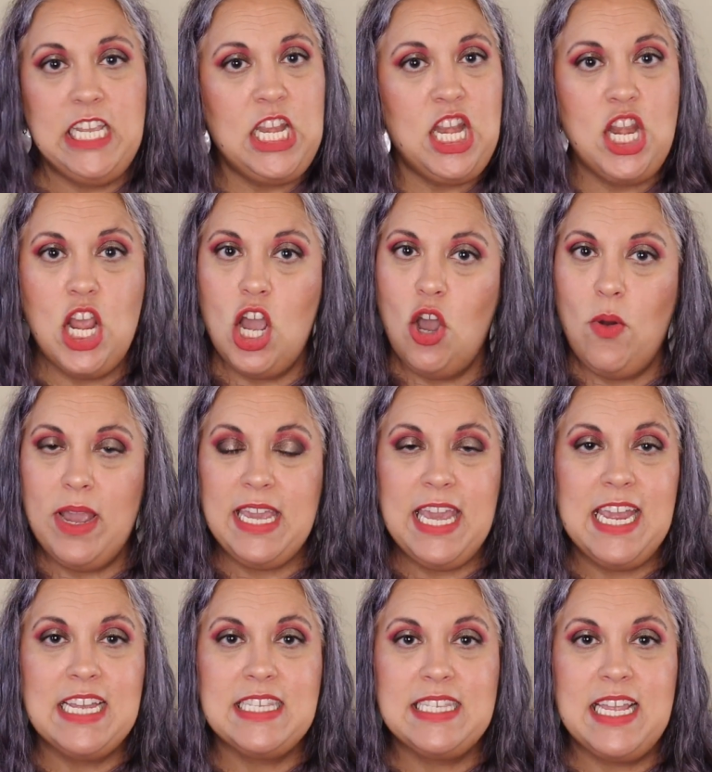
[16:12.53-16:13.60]
No, I
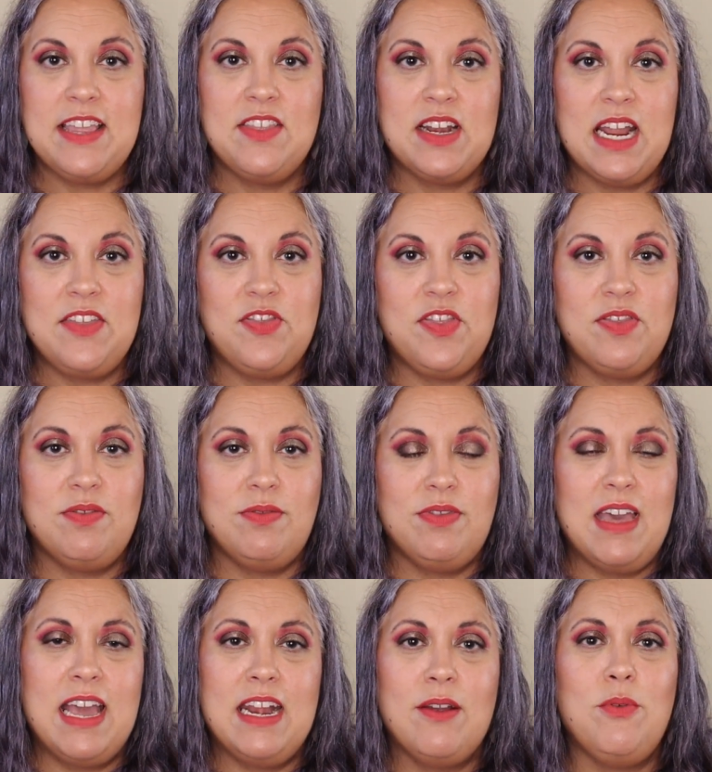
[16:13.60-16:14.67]
can't say
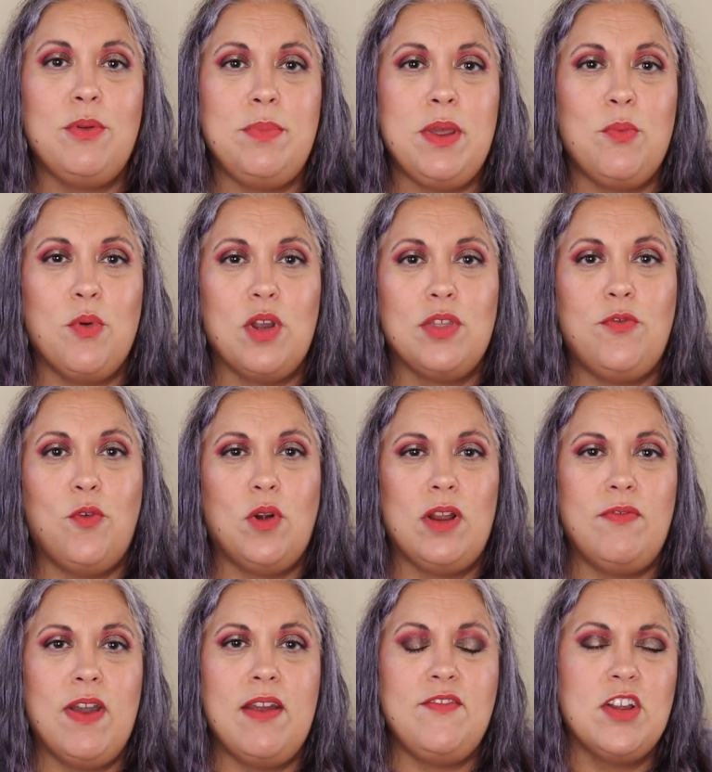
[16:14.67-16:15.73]
that it would be worth
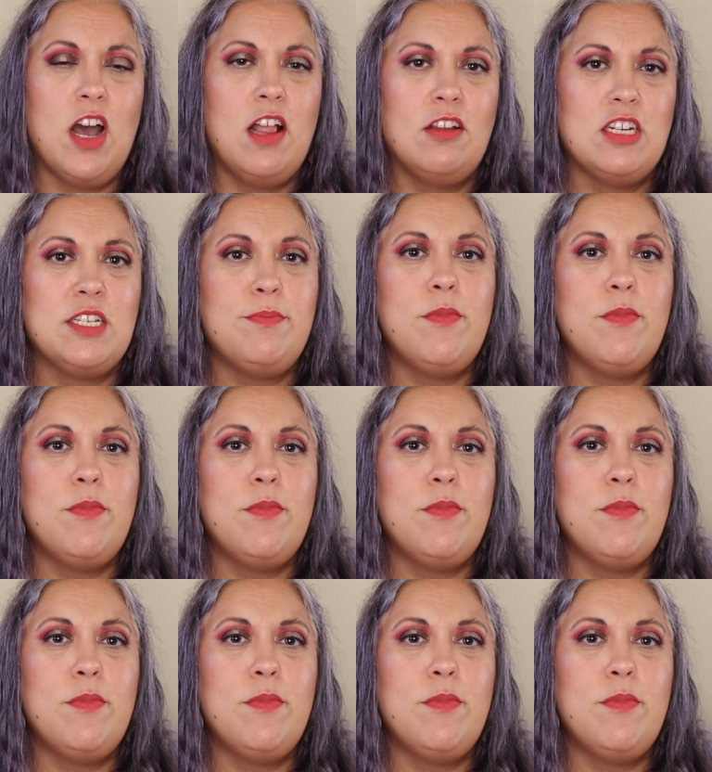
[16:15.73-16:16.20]
$45.